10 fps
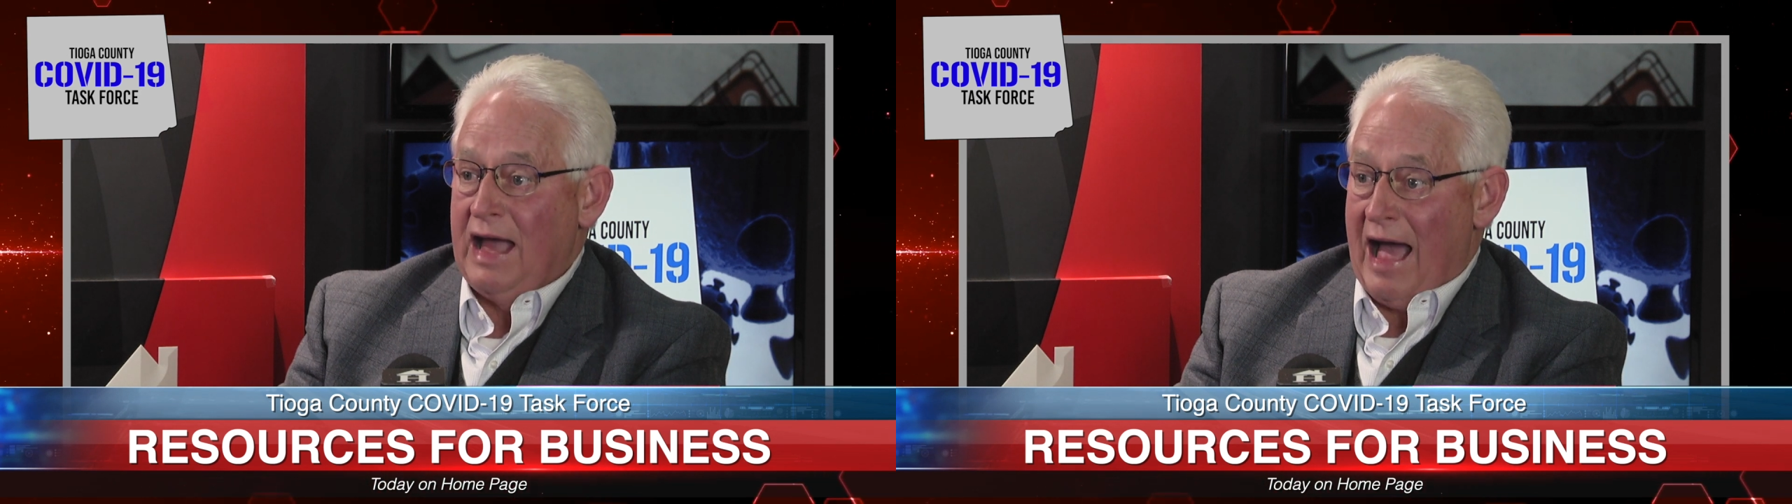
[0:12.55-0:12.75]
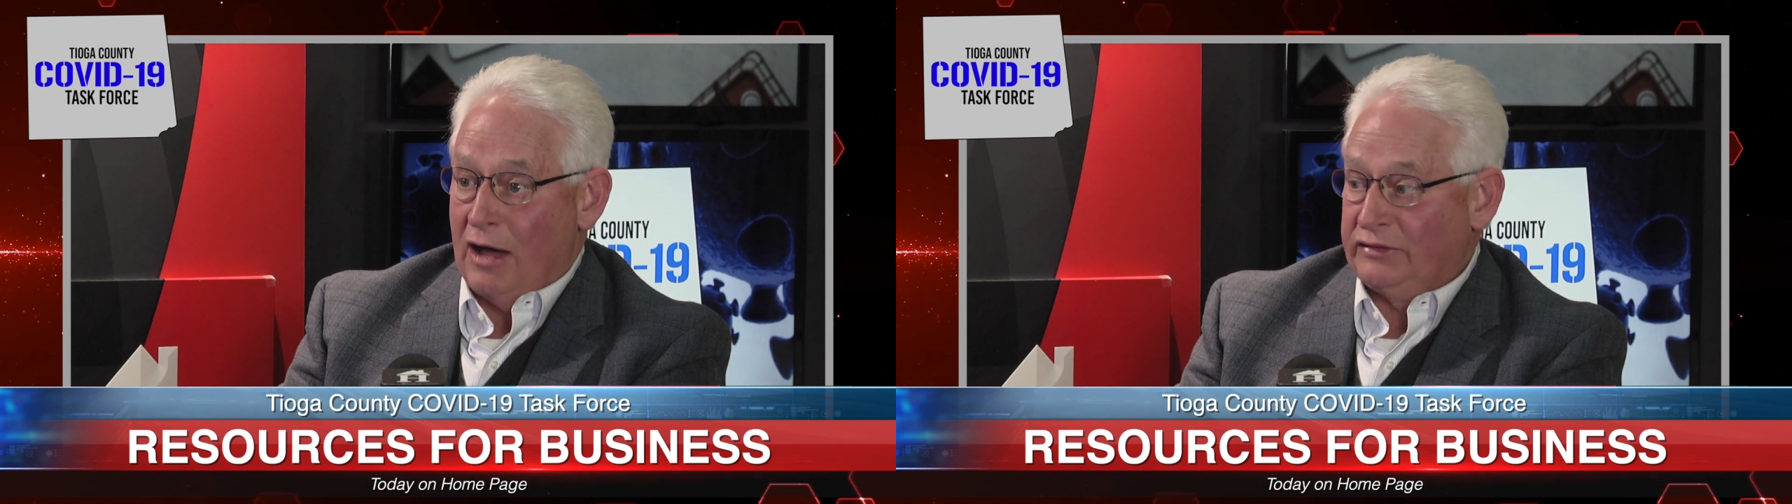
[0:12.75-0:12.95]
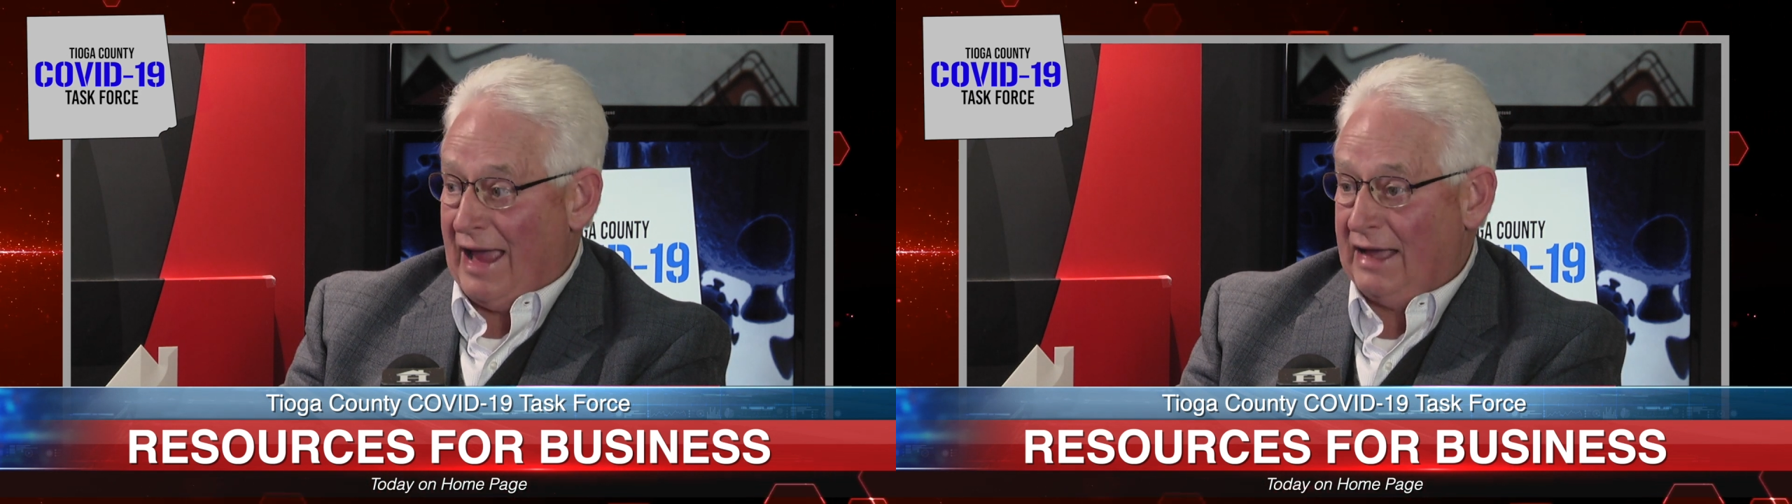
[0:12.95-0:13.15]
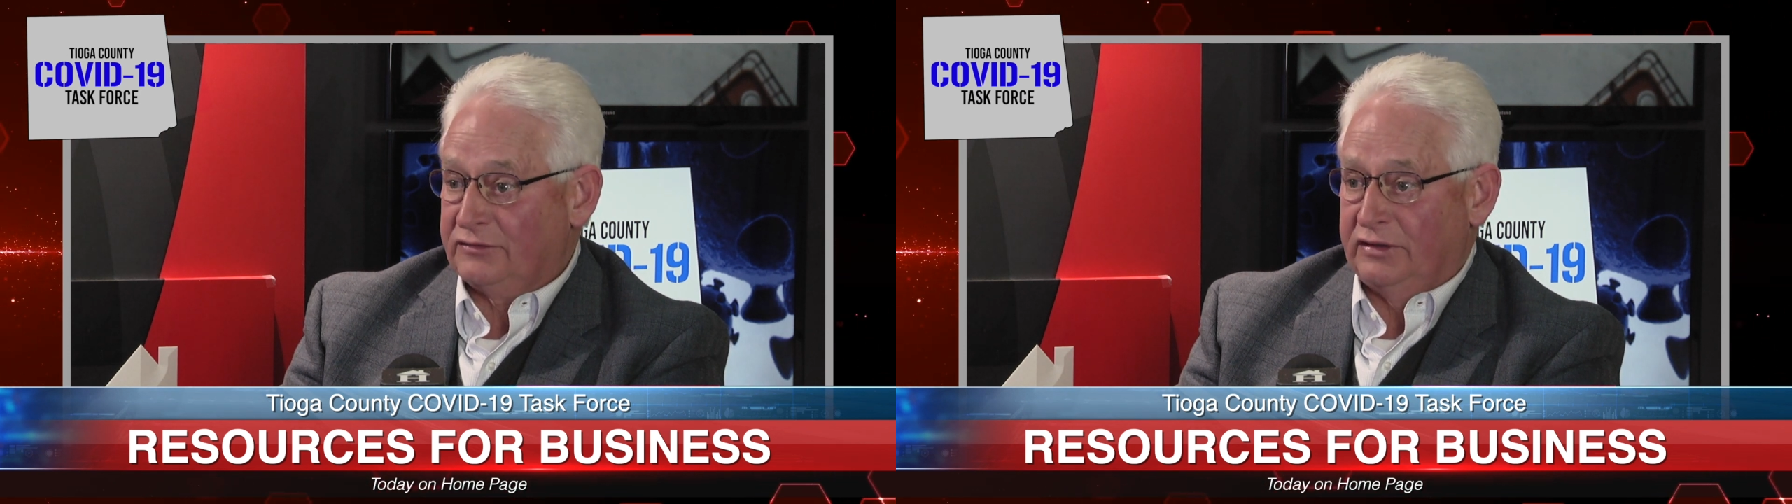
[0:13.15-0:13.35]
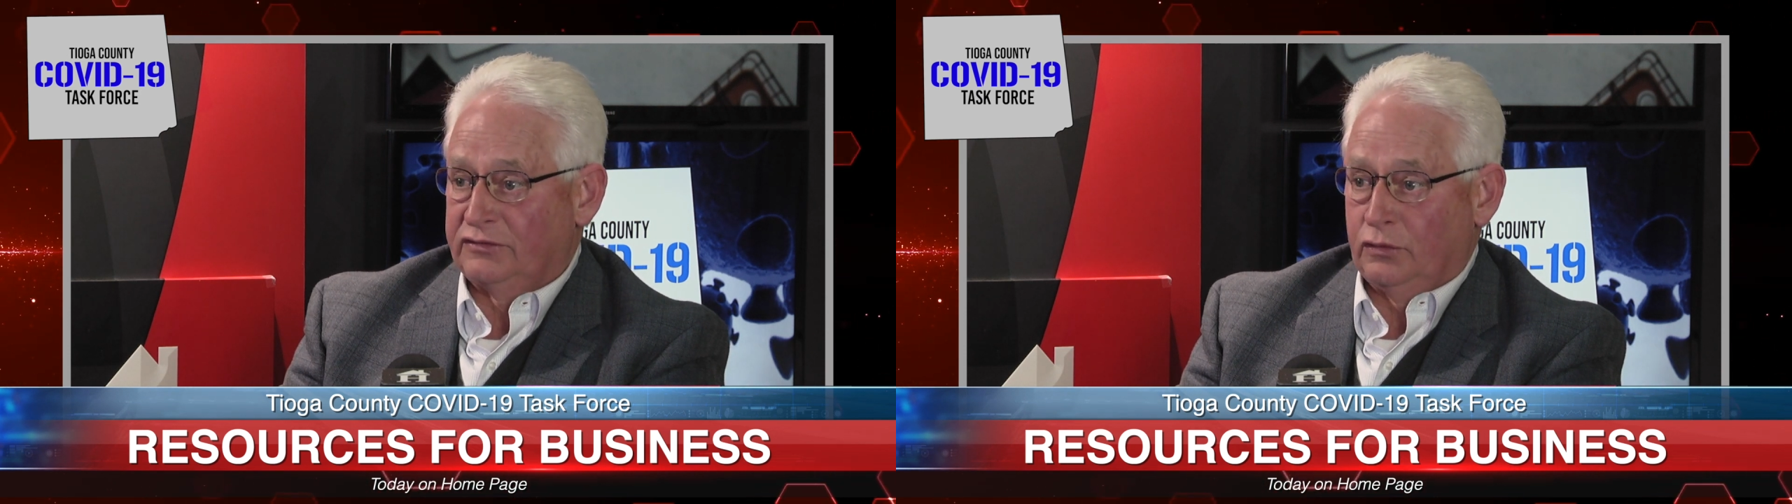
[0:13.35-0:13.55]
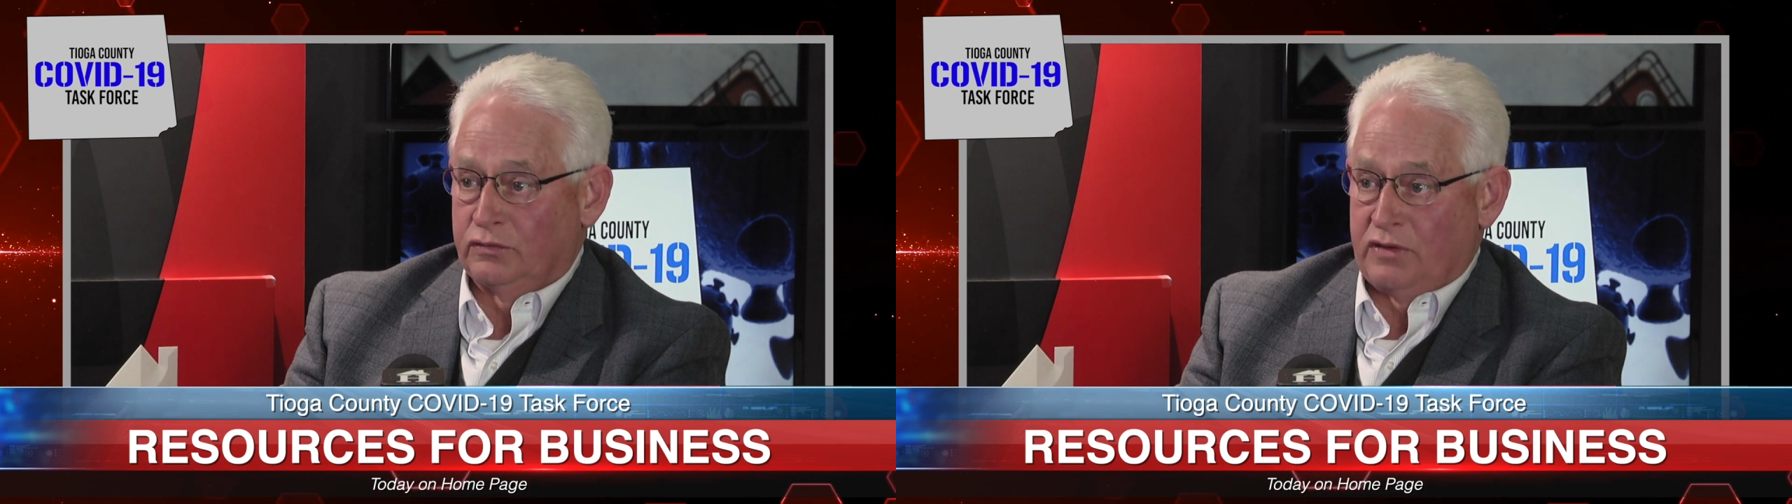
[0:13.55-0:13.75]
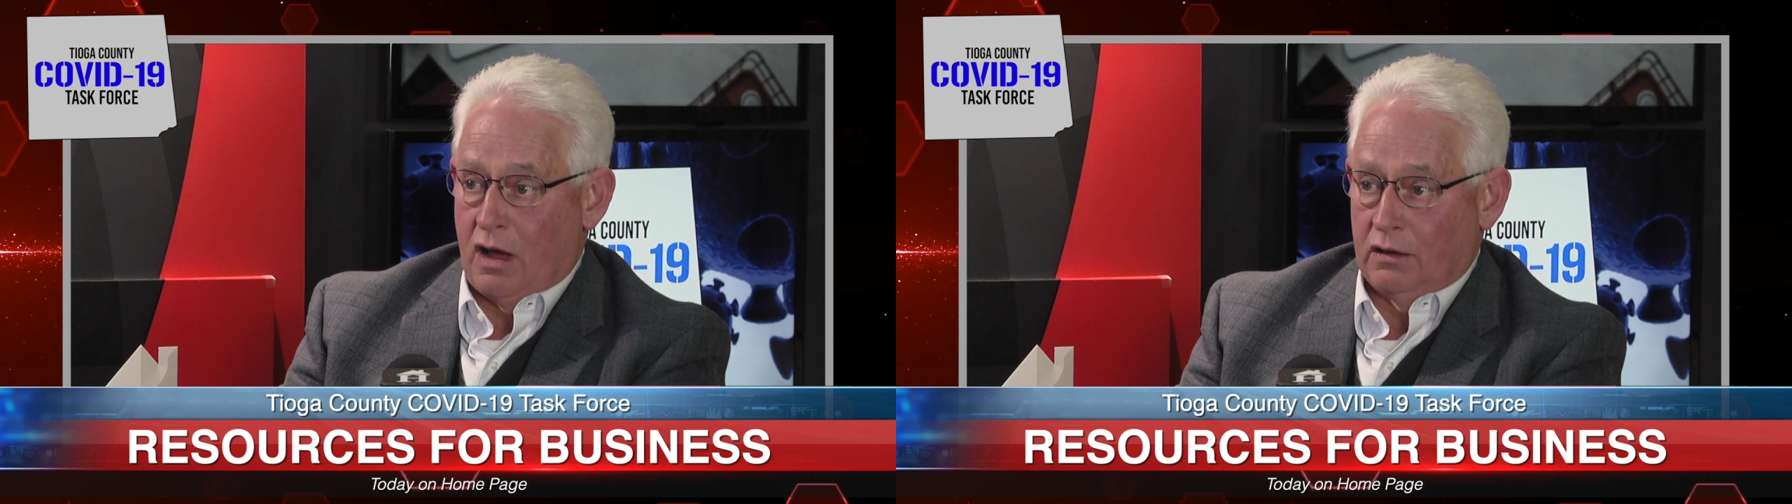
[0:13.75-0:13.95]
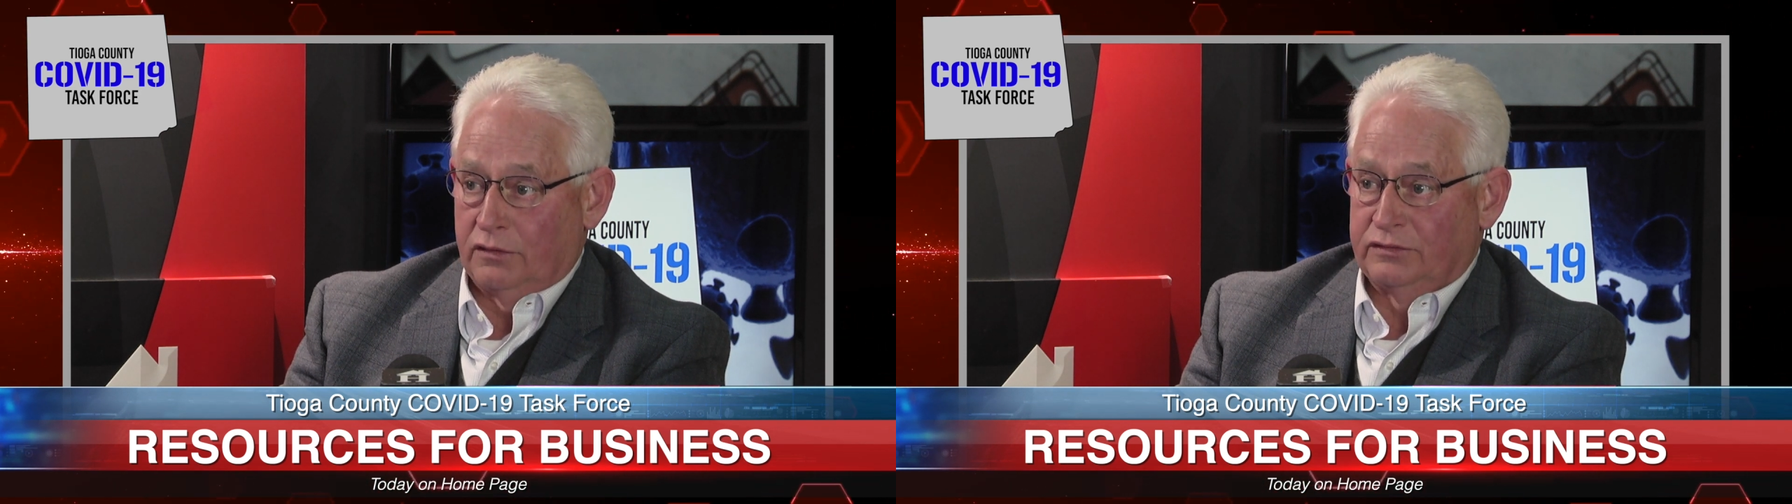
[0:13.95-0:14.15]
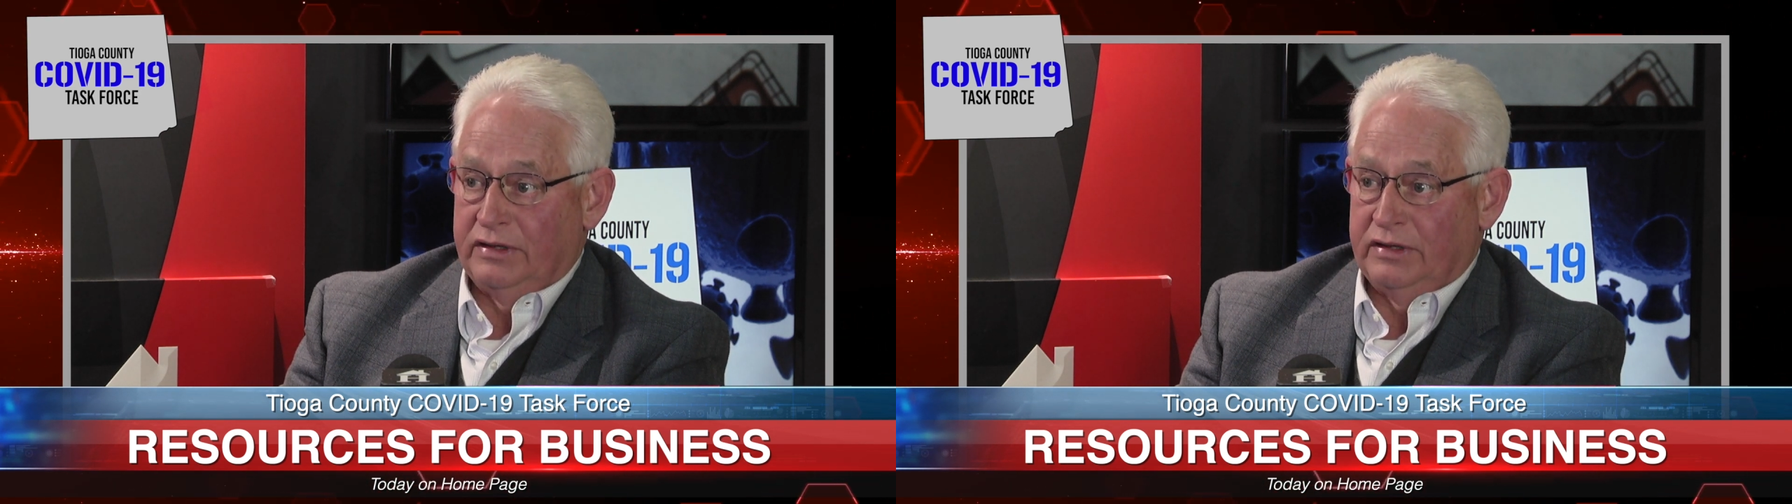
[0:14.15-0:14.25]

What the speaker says: how to access those dollars.